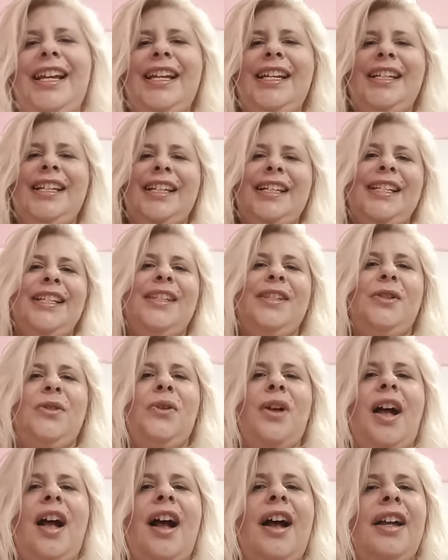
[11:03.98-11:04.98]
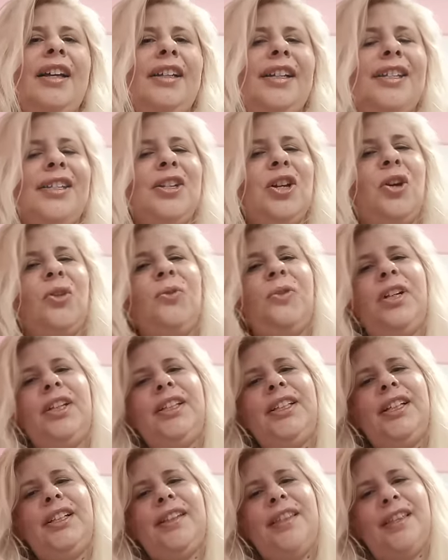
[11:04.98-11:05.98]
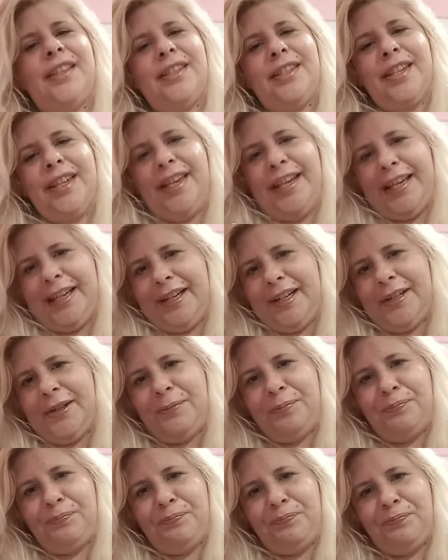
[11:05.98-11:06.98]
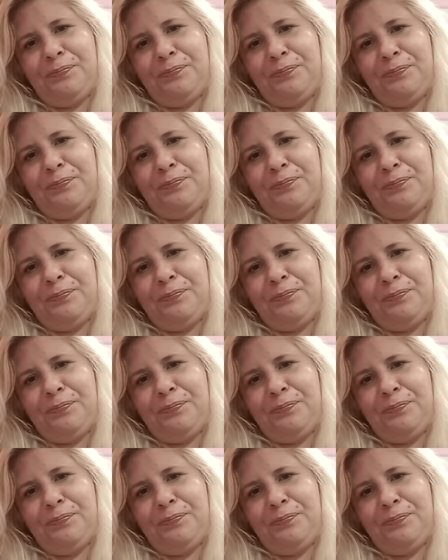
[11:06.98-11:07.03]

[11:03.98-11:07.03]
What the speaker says: It is, I discovered it this year.